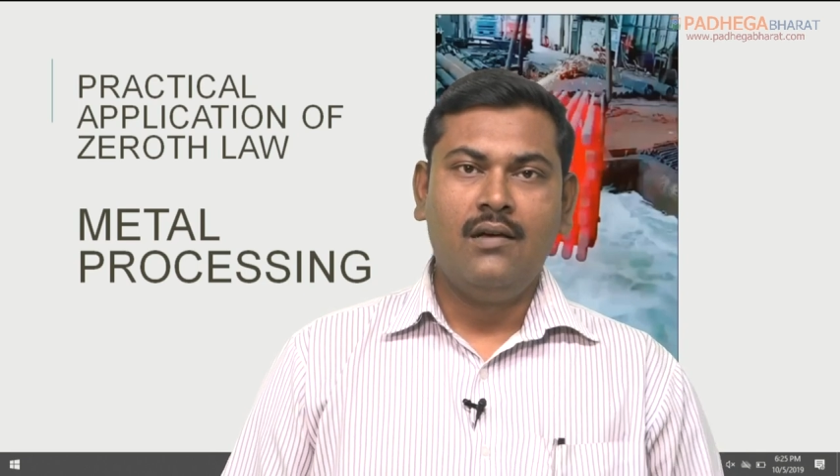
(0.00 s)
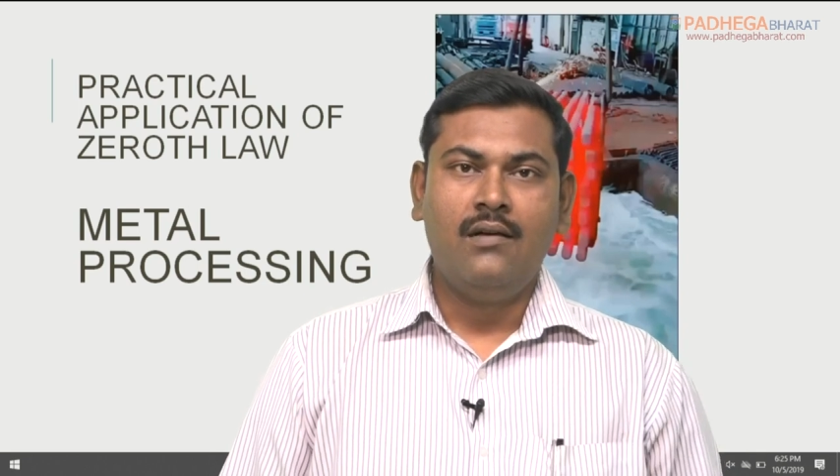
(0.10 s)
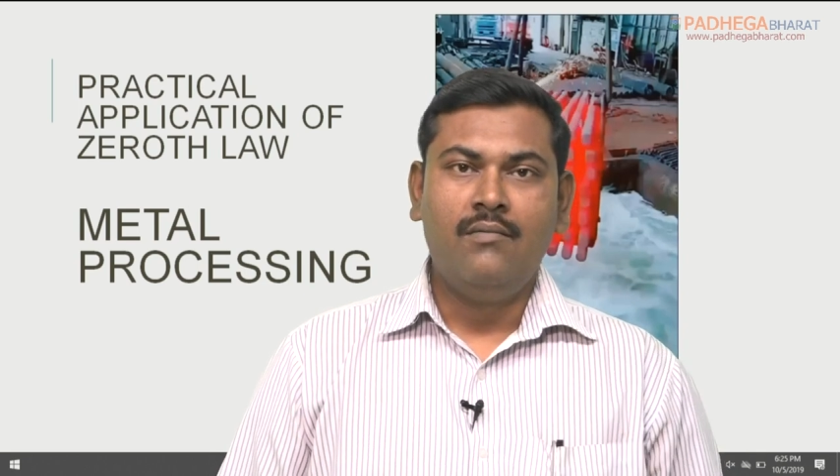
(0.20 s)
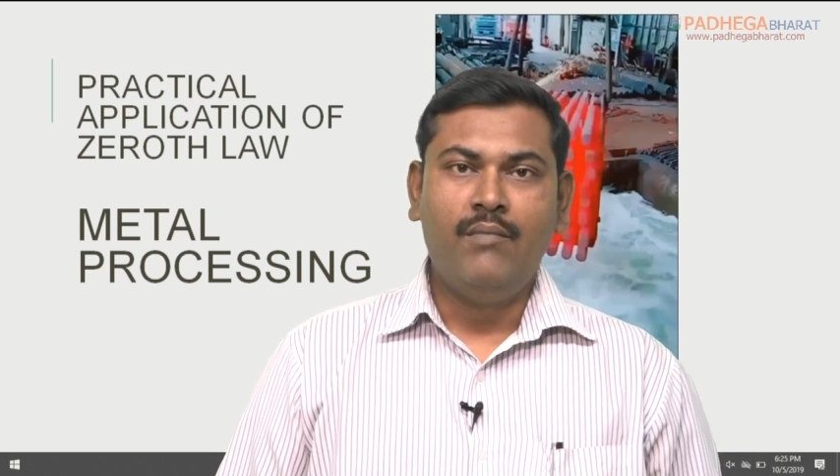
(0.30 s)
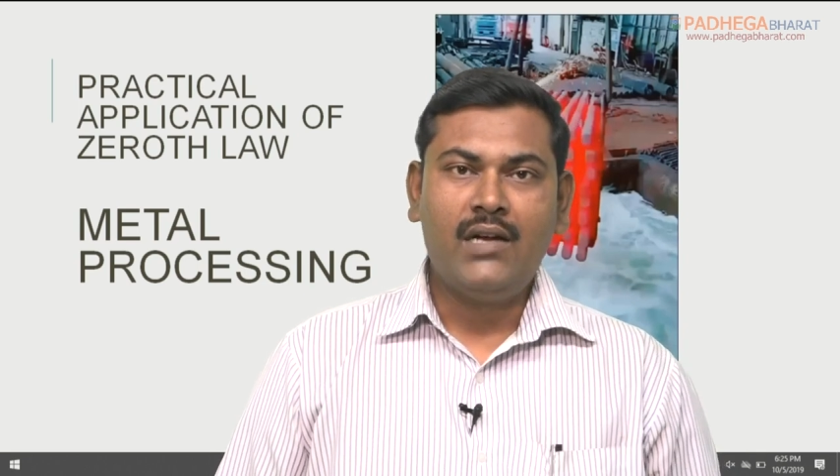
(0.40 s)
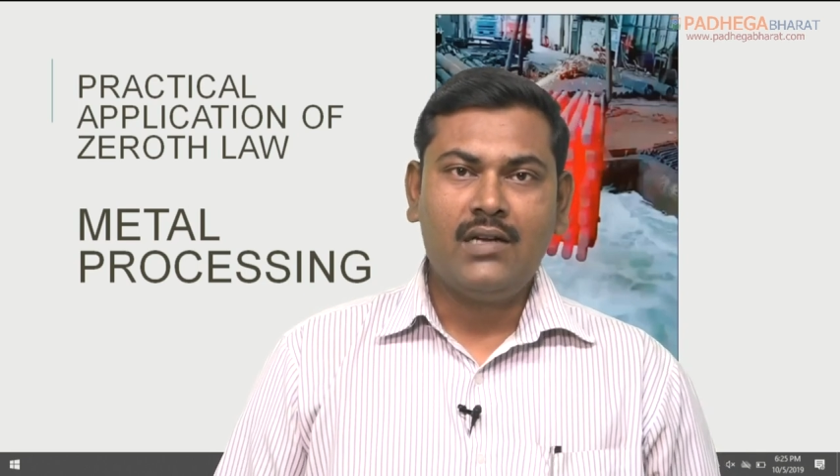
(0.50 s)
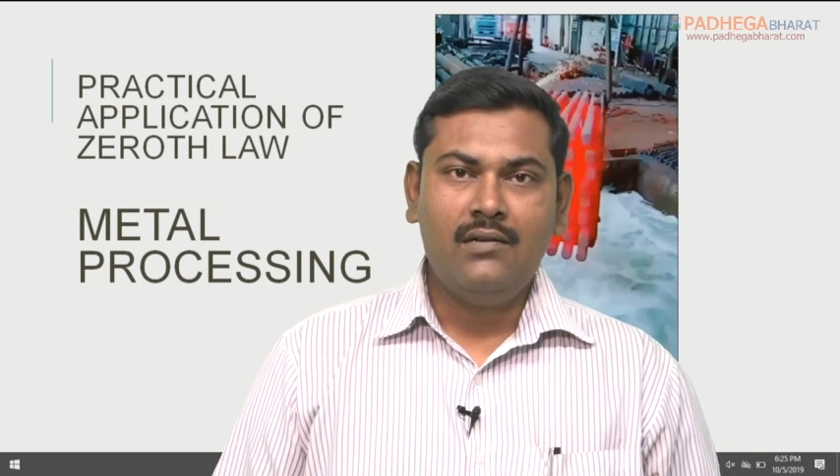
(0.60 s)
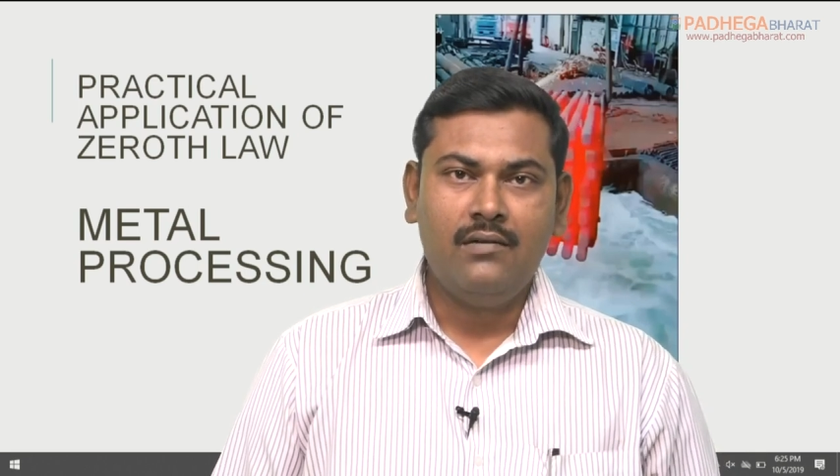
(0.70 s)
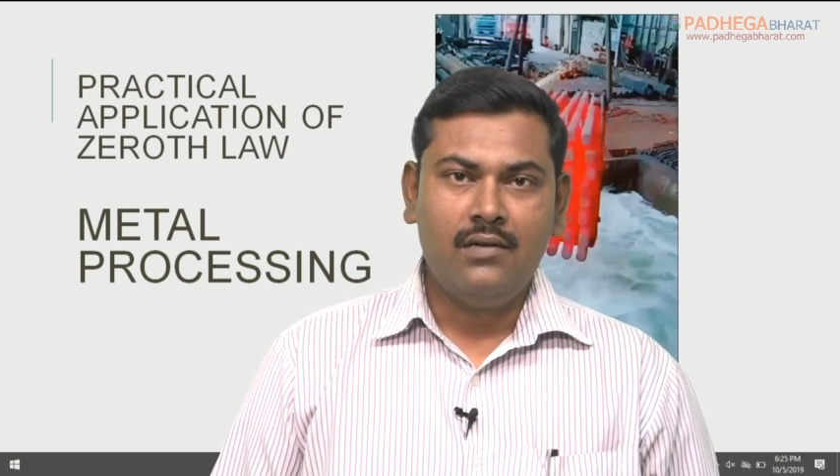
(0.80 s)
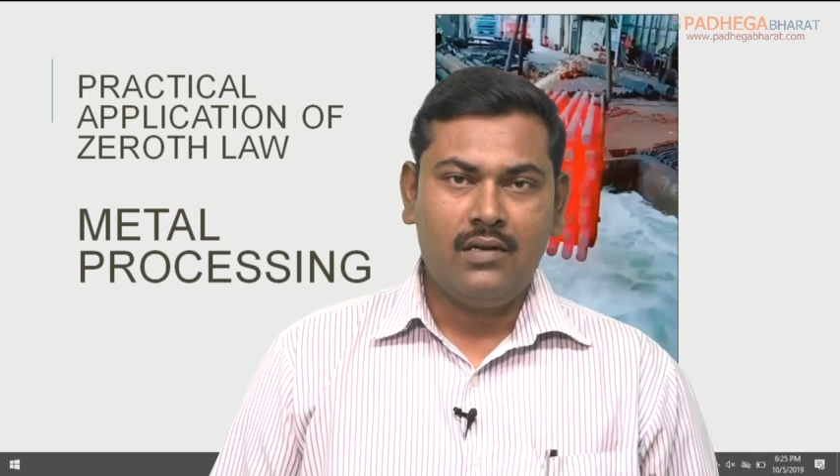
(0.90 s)

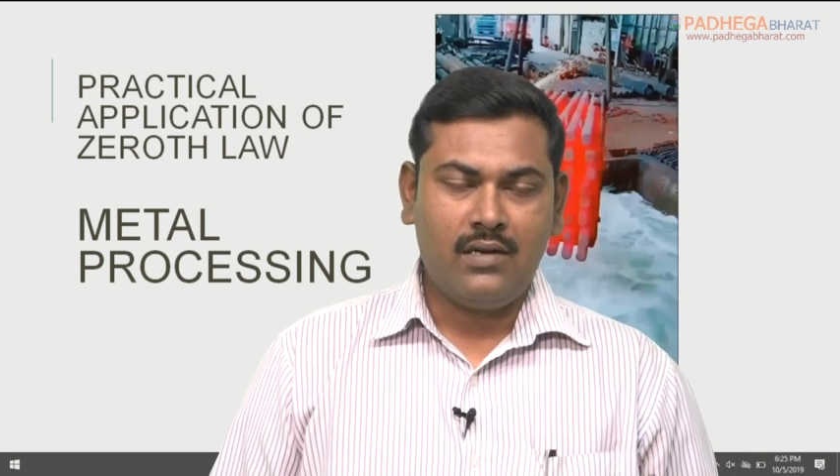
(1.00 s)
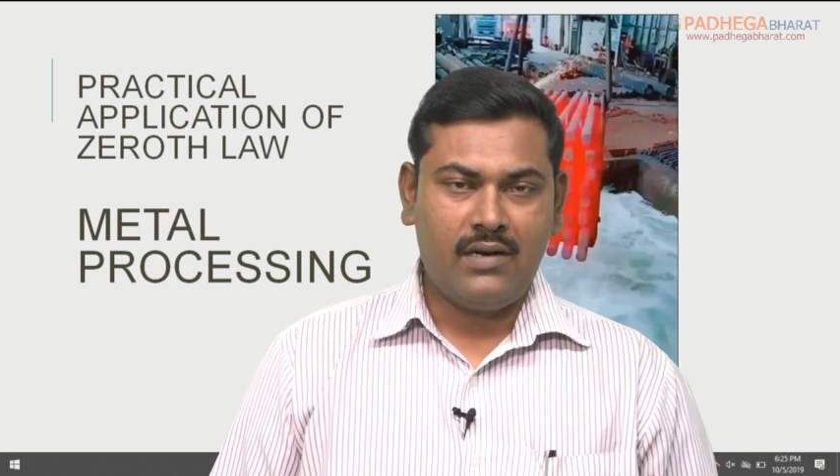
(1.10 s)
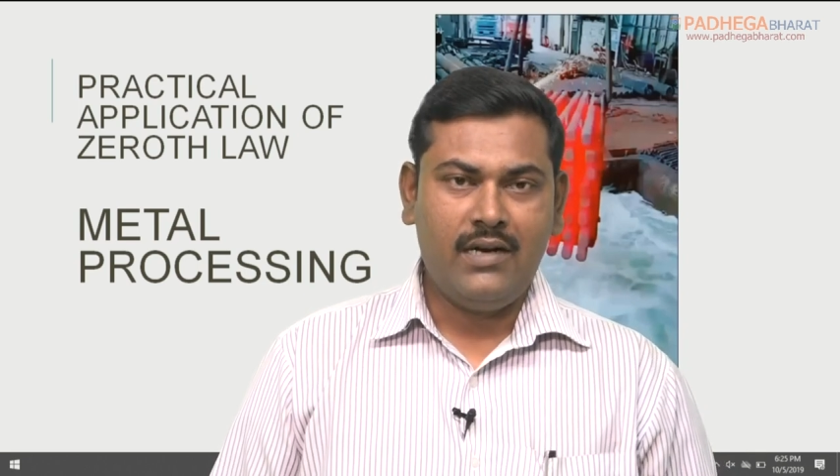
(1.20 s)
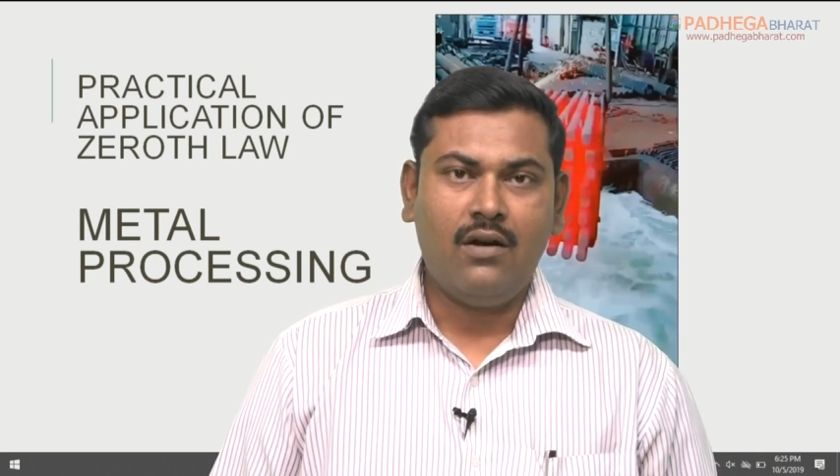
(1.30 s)
metal red